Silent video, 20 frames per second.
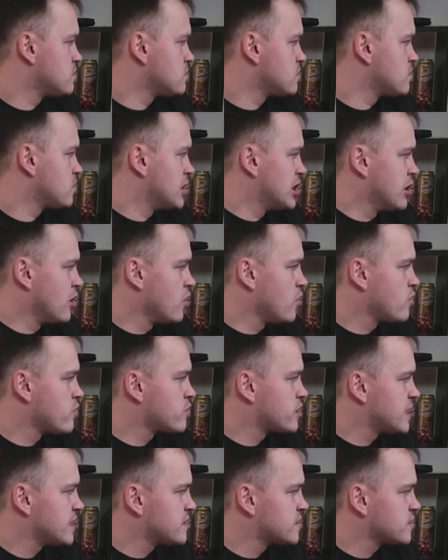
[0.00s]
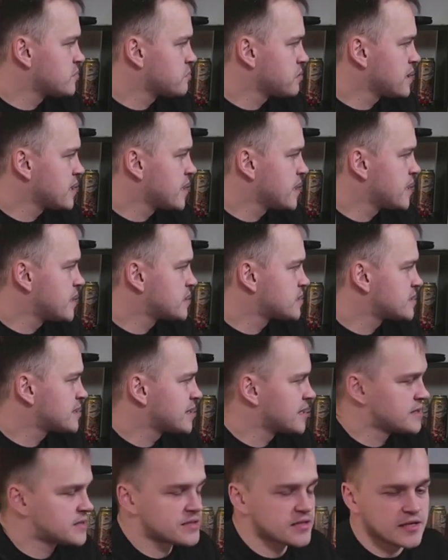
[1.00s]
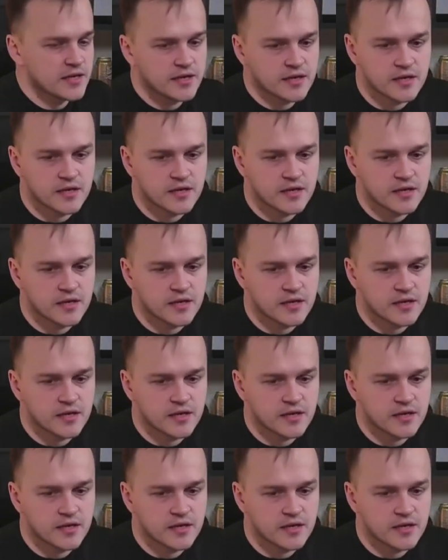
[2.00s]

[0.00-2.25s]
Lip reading: low rated players, let's say